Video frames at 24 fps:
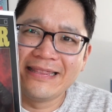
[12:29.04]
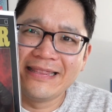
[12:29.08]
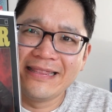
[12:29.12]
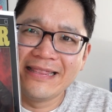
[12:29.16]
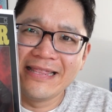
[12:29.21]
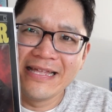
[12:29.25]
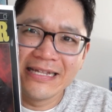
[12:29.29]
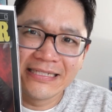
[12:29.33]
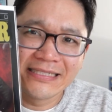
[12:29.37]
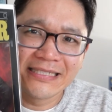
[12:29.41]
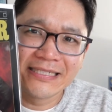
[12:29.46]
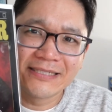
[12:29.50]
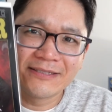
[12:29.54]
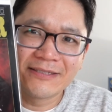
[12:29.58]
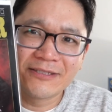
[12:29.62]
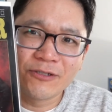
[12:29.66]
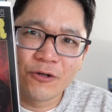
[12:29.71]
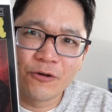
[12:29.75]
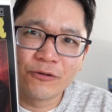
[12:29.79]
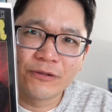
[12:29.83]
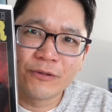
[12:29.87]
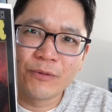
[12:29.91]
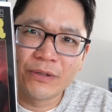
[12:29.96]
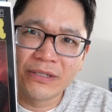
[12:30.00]
This is
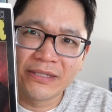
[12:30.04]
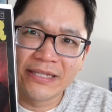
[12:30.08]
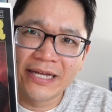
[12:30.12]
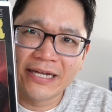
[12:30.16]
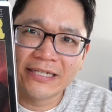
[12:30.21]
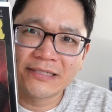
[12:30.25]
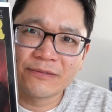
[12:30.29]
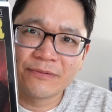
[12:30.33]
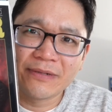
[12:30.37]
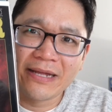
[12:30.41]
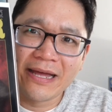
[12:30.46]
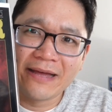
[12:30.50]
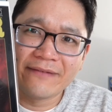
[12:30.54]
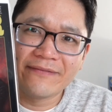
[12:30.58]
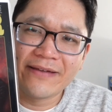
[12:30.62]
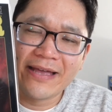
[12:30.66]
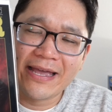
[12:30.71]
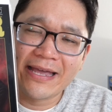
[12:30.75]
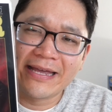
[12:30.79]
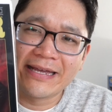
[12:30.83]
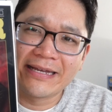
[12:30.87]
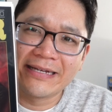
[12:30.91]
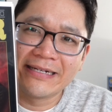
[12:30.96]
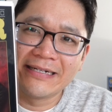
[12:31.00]
totally what Lex would have
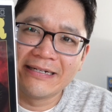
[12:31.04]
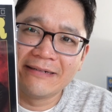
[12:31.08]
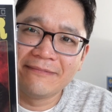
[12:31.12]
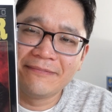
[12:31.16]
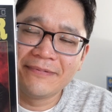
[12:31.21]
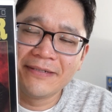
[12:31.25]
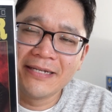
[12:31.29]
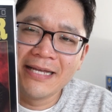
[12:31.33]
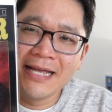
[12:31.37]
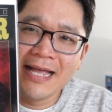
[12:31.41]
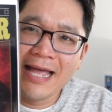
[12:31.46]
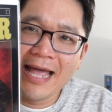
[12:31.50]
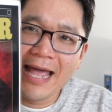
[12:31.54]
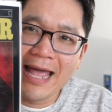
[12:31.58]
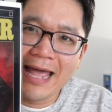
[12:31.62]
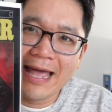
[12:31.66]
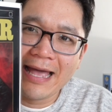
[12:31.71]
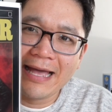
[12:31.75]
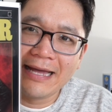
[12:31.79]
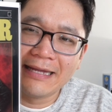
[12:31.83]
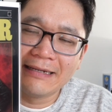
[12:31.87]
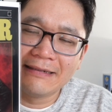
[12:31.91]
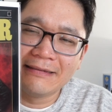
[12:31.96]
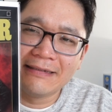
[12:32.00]
hanging up.
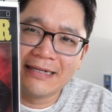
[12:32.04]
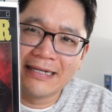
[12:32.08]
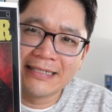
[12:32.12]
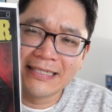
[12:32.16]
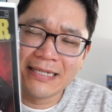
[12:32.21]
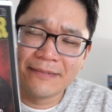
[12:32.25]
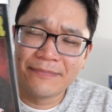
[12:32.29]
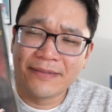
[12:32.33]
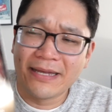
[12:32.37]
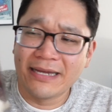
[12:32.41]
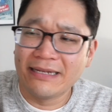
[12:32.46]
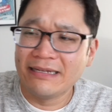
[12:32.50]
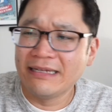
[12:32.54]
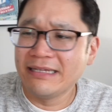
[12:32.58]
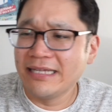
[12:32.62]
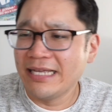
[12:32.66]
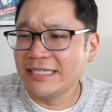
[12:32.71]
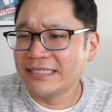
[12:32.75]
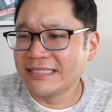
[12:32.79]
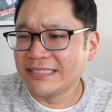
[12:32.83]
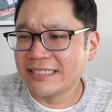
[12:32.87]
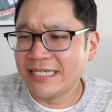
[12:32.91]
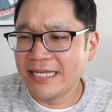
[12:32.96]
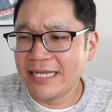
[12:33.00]
And on top of that,
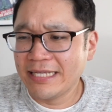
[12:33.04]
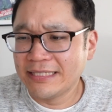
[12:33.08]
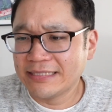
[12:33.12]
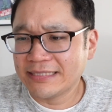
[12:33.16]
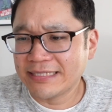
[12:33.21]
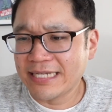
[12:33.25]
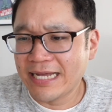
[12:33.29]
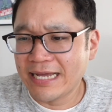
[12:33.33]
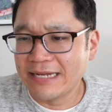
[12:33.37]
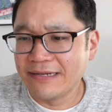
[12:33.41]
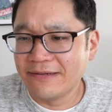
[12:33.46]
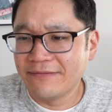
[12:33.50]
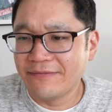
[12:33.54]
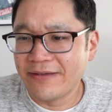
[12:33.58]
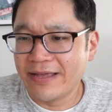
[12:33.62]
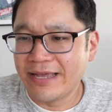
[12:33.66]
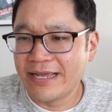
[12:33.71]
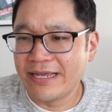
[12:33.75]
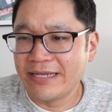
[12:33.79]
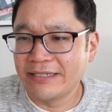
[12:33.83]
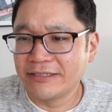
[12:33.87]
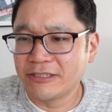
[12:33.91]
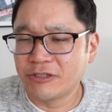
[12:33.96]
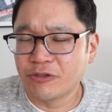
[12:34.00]
it's kind of
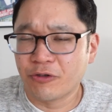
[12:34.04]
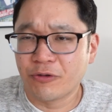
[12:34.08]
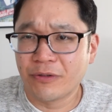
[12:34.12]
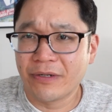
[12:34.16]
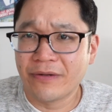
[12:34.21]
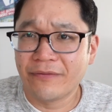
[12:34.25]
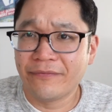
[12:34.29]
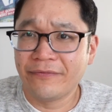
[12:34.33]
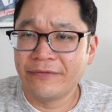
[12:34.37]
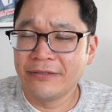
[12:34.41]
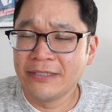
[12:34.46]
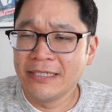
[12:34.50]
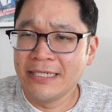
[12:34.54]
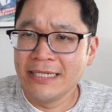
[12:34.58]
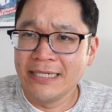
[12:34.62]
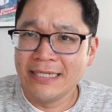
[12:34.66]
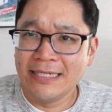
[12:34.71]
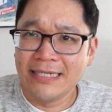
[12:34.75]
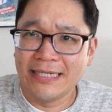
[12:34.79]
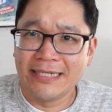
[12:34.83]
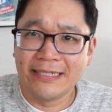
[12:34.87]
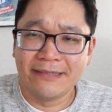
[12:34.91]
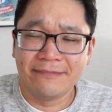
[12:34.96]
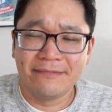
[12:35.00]
a story of,
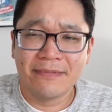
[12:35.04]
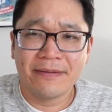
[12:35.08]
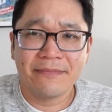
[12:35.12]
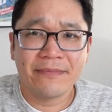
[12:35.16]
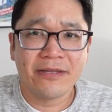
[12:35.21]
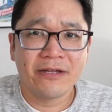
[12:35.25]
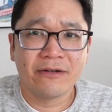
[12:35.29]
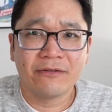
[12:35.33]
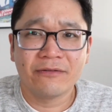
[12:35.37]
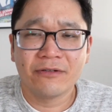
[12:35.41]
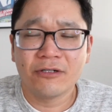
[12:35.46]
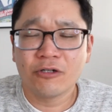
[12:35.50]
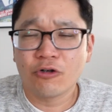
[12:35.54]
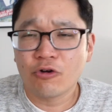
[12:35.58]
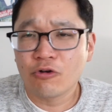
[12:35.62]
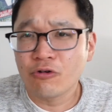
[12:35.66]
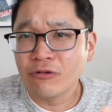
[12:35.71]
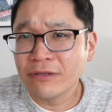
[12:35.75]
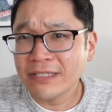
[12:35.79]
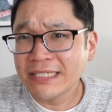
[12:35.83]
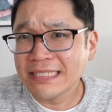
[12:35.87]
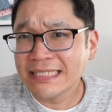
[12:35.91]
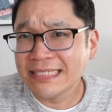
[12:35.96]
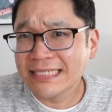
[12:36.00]

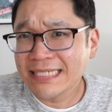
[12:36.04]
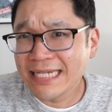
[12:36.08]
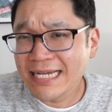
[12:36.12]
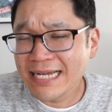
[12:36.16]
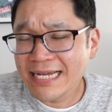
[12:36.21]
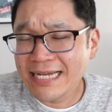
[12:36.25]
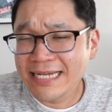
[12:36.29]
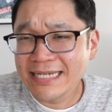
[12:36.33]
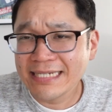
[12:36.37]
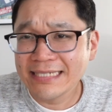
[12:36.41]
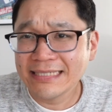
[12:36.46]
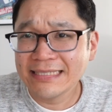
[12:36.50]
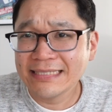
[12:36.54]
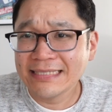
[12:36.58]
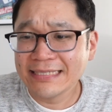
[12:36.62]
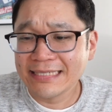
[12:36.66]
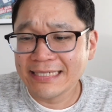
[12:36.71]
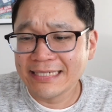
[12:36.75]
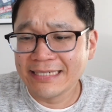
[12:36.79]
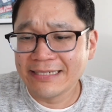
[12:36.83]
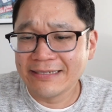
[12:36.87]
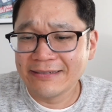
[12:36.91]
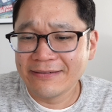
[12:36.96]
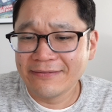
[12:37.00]
early signs
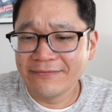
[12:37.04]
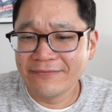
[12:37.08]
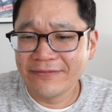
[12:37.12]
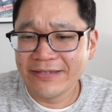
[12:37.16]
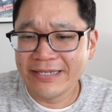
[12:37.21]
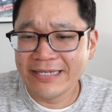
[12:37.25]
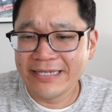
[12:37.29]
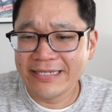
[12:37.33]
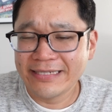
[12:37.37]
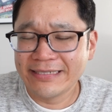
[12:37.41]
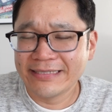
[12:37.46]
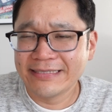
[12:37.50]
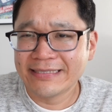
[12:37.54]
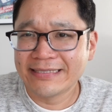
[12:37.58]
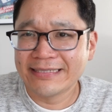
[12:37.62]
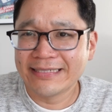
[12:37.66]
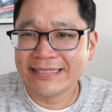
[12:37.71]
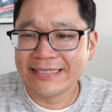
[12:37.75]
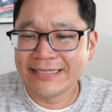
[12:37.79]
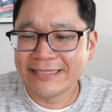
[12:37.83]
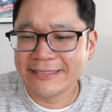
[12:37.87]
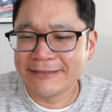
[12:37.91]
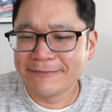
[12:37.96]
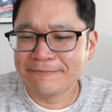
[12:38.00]
of his
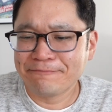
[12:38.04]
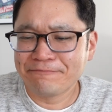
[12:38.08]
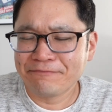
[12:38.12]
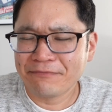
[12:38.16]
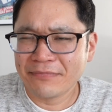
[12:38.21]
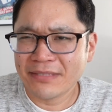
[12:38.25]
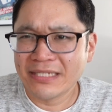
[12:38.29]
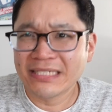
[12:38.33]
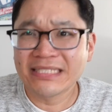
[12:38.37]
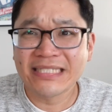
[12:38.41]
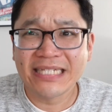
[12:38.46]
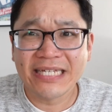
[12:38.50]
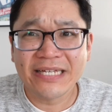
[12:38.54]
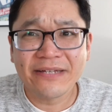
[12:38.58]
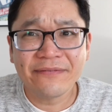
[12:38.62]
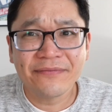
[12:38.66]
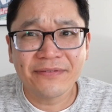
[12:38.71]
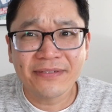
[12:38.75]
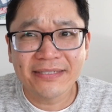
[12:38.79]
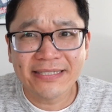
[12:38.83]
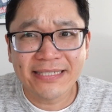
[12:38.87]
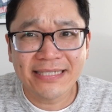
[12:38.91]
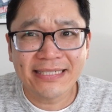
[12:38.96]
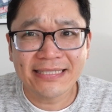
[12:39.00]

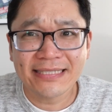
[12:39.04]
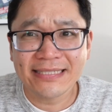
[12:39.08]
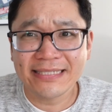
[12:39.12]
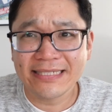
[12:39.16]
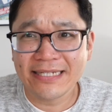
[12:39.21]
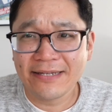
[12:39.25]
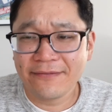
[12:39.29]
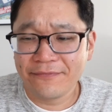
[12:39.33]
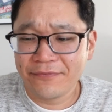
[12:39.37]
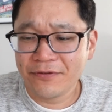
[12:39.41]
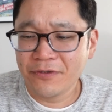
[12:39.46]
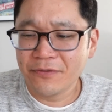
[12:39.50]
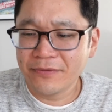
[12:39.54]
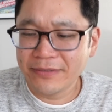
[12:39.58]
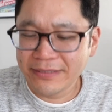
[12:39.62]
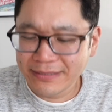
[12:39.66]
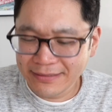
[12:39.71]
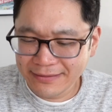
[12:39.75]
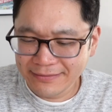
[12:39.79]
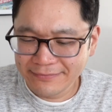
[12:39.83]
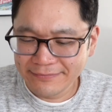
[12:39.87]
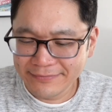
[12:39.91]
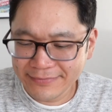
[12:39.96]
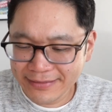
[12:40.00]
evilness, if you
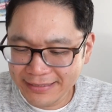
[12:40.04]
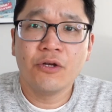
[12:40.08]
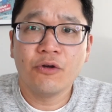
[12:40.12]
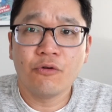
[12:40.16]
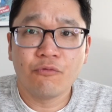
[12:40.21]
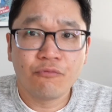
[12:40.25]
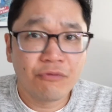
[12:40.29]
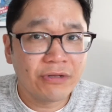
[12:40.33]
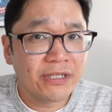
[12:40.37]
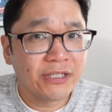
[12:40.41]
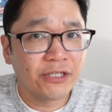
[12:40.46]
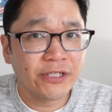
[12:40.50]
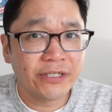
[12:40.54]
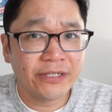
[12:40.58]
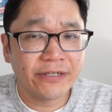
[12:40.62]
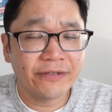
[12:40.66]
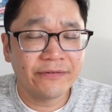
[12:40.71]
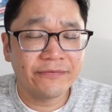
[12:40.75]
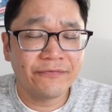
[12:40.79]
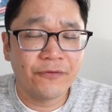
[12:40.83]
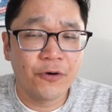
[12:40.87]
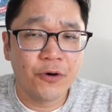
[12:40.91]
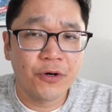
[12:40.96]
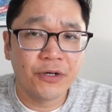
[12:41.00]
will. Really
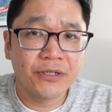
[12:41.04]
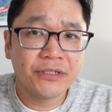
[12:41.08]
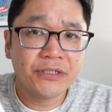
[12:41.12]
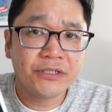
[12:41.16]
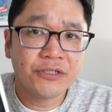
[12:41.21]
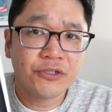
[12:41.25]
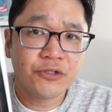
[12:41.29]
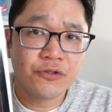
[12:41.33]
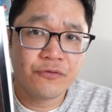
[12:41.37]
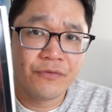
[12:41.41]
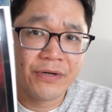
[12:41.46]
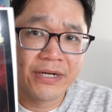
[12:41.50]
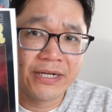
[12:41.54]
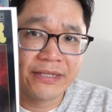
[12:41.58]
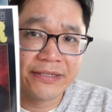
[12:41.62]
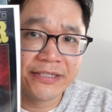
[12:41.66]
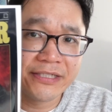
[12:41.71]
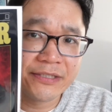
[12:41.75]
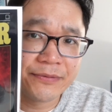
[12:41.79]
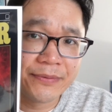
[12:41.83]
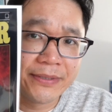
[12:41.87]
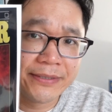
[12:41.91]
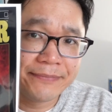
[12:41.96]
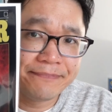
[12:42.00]
looking forward to reading
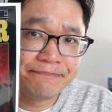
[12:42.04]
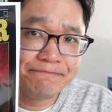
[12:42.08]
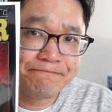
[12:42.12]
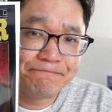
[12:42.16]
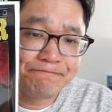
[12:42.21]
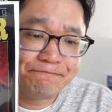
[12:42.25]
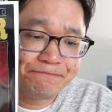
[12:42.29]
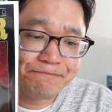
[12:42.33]
this one.